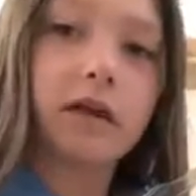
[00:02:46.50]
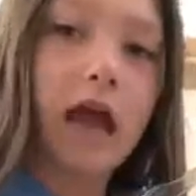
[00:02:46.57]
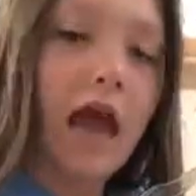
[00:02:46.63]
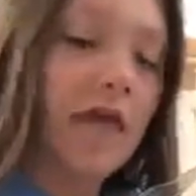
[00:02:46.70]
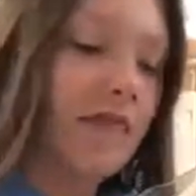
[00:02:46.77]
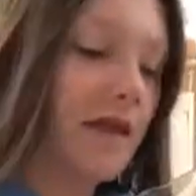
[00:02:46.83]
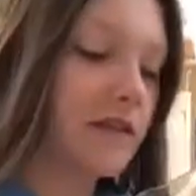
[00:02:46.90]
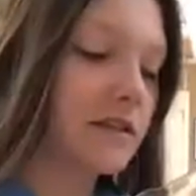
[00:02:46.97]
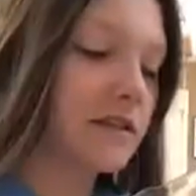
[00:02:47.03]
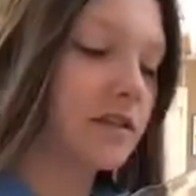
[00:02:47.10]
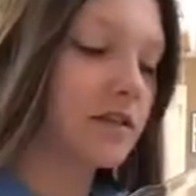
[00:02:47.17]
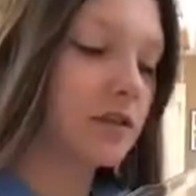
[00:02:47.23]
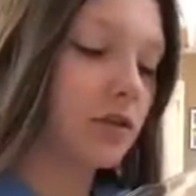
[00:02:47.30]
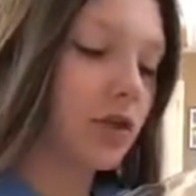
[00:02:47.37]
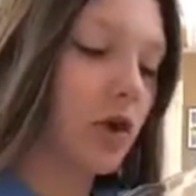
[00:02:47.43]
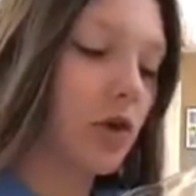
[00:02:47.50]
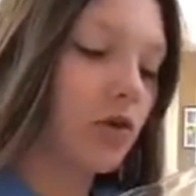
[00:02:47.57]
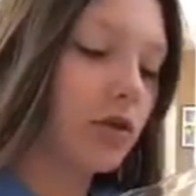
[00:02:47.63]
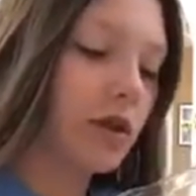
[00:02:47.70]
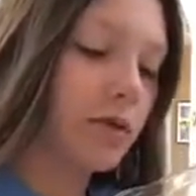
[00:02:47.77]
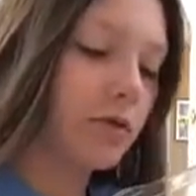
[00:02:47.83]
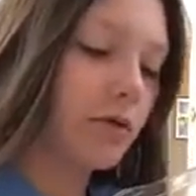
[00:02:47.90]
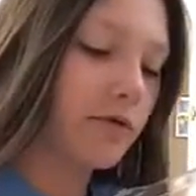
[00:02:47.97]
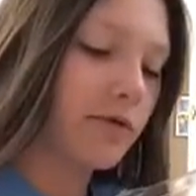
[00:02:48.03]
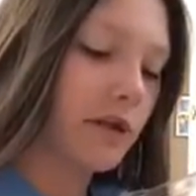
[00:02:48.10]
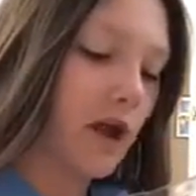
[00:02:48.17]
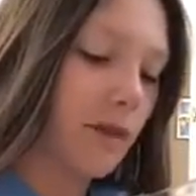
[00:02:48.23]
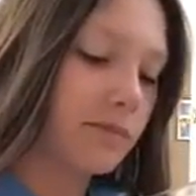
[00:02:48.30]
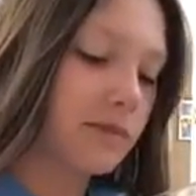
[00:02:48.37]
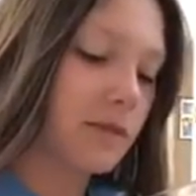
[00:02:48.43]
and then slowly move
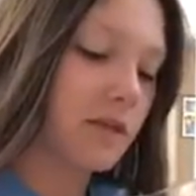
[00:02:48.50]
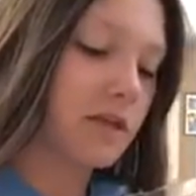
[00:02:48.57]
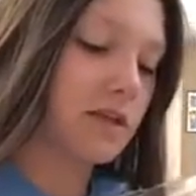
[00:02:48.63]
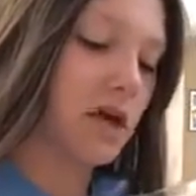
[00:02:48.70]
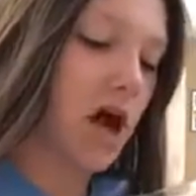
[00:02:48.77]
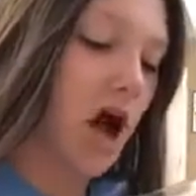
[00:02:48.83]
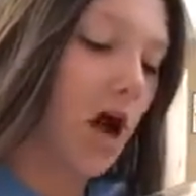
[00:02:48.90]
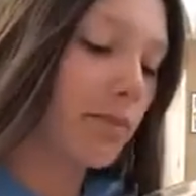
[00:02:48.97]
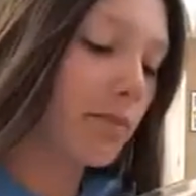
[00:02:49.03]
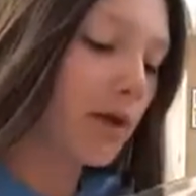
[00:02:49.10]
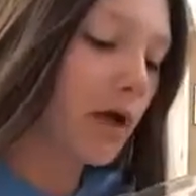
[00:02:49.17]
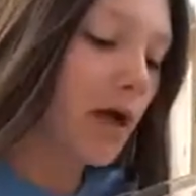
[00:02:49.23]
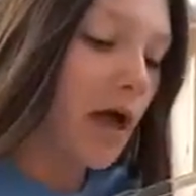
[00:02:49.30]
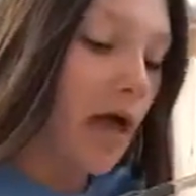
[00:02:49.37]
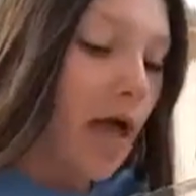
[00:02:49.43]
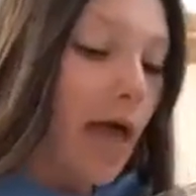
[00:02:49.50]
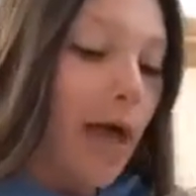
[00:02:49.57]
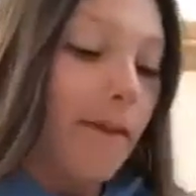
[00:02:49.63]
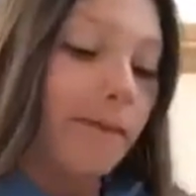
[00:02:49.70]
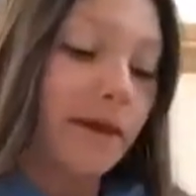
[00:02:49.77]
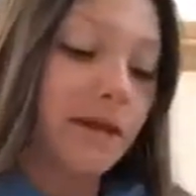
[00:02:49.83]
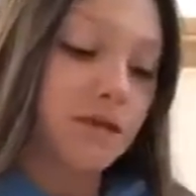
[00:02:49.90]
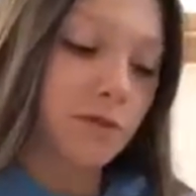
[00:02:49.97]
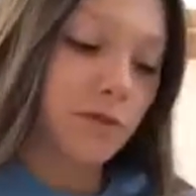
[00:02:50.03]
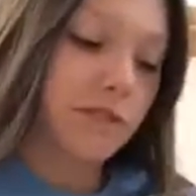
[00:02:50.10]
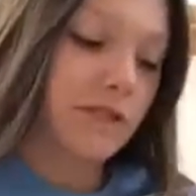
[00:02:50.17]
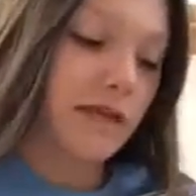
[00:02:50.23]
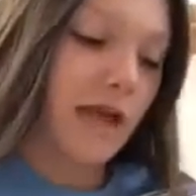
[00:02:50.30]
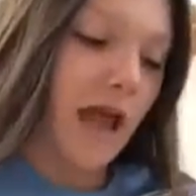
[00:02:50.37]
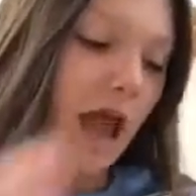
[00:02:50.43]
it up to the top. Because what's
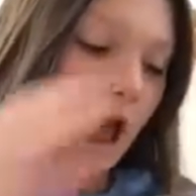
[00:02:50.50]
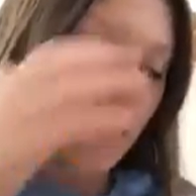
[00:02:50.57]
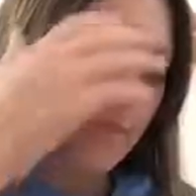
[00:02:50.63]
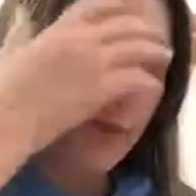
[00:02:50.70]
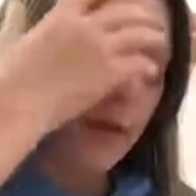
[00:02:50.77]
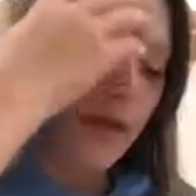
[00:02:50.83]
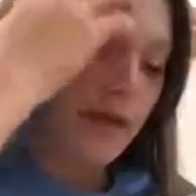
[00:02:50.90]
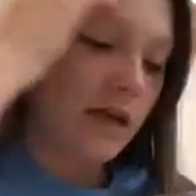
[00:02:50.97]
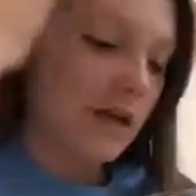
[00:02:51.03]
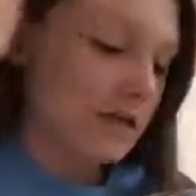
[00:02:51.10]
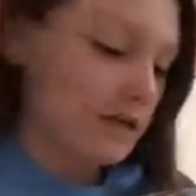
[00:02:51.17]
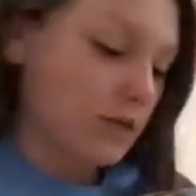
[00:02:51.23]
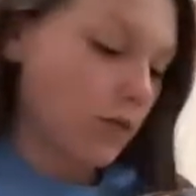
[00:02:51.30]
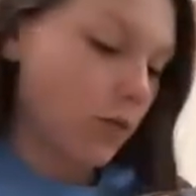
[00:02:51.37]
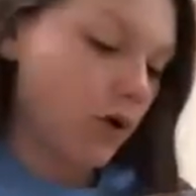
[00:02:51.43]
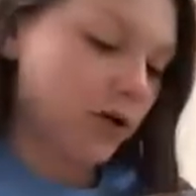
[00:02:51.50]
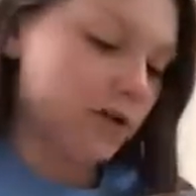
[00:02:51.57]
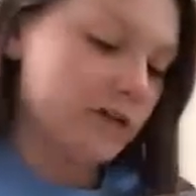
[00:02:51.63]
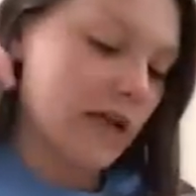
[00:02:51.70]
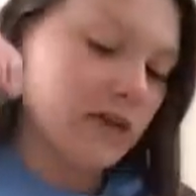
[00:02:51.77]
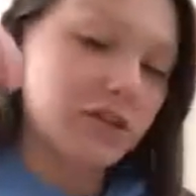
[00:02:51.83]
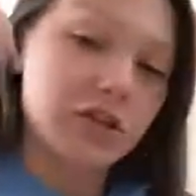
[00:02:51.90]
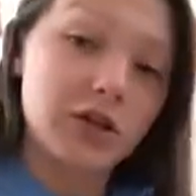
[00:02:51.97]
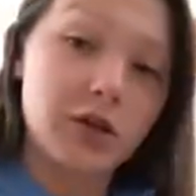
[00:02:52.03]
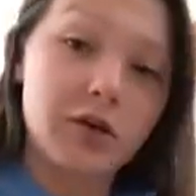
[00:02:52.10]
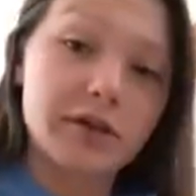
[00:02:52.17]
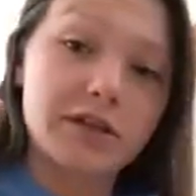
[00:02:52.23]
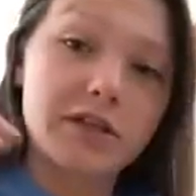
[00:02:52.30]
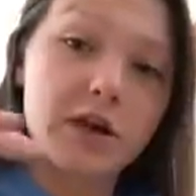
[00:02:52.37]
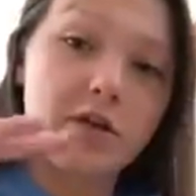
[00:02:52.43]
going to happen is the water is actually
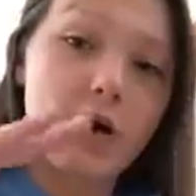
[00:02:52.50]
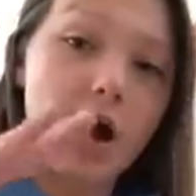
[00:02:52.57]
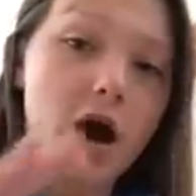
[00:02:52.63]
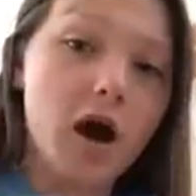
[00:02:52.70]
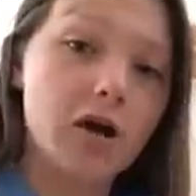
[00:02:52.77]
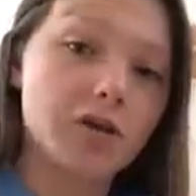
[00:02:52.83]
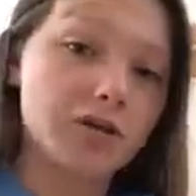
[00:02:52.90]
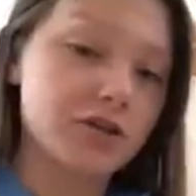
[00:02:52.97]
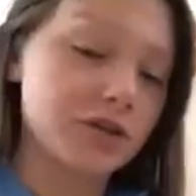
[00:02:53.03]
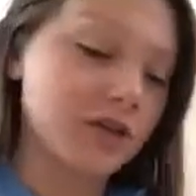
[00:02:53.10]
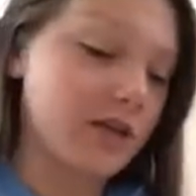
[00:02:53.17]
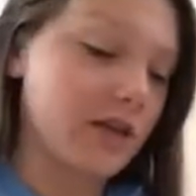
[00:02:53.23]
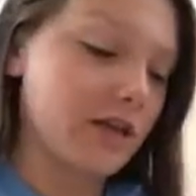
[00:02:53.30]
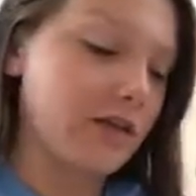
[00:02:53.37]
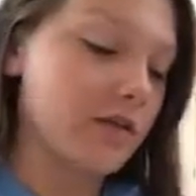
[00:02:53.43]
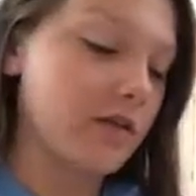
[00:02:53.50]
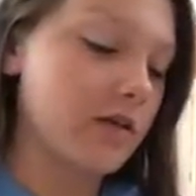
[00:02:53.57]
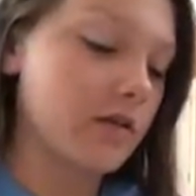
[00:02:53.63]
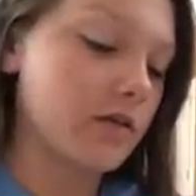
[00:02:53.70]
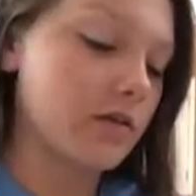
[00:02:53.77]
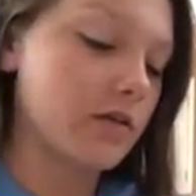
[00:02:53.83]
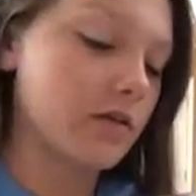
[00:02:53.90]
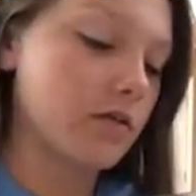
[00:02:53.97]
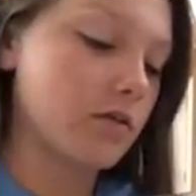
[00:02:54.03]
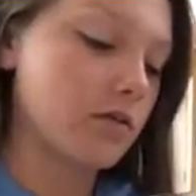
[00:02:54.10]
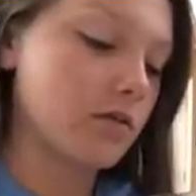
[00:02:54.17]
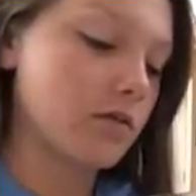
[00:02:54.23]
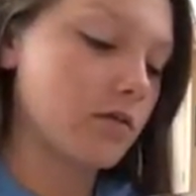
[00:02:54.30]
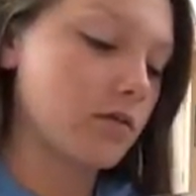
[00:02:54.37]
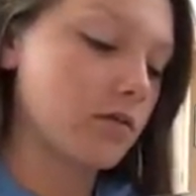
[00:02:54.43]
going to go underneath
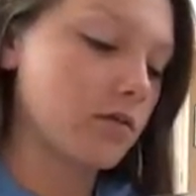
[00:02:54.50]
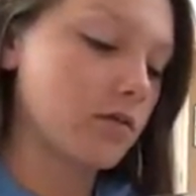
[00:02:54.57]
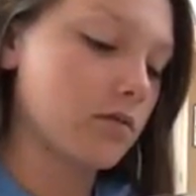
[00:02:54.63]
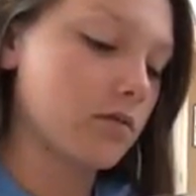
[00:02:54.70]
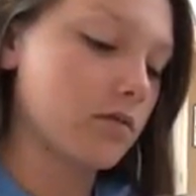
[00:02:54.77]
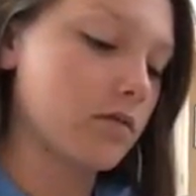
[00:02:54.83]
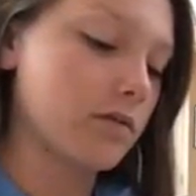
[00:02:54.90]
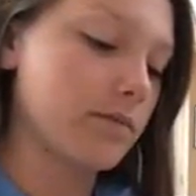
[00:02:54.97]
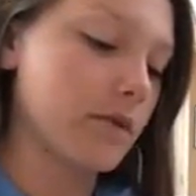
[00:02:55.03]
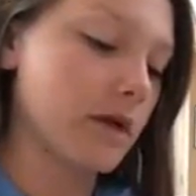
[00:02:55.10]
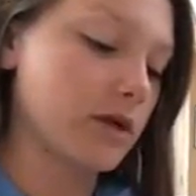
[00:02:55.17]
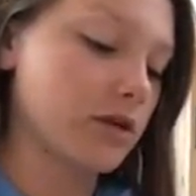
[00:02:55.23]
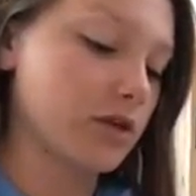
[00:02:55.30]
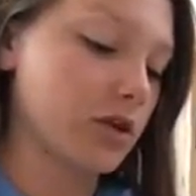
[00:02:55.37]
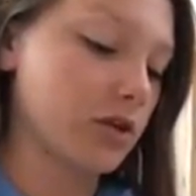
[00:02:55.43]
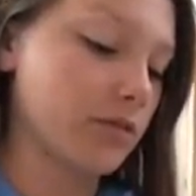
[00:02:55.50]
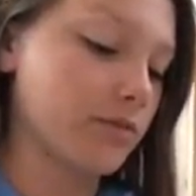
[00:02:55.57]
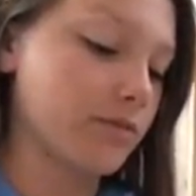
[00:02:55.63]
the picture.